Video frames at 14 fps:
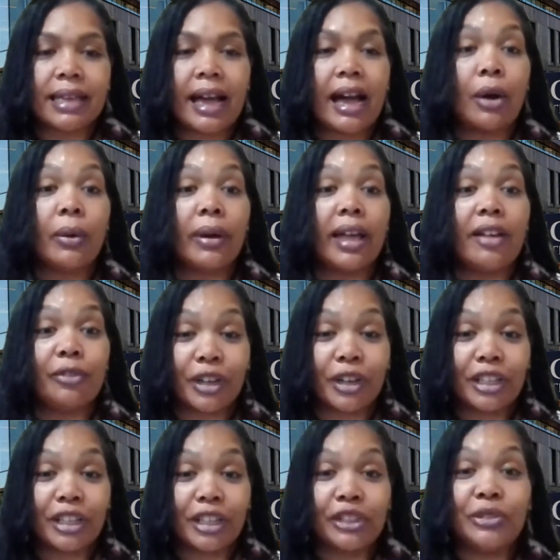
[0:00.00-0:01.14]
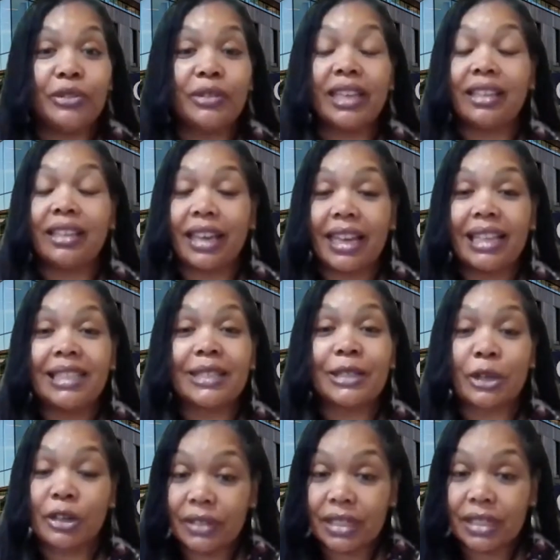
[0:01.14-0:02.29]
However, you can gain
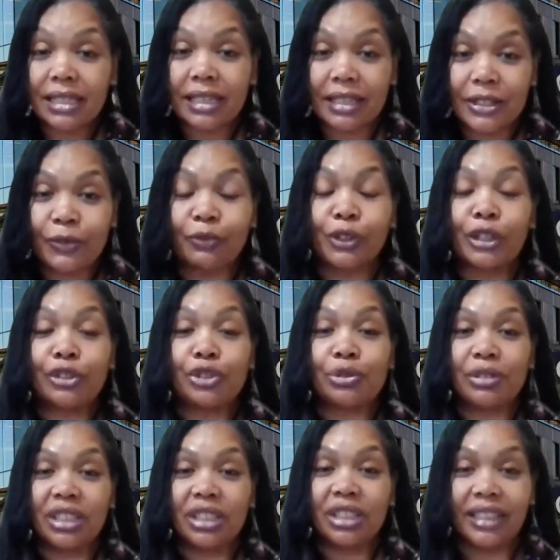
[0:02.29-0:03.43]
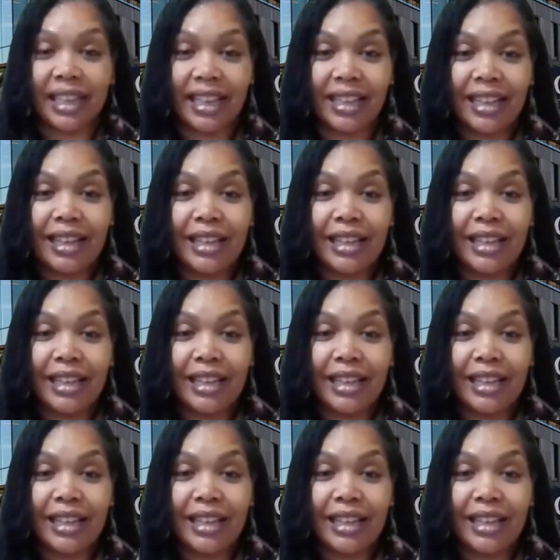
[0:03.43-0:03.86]
services virtually.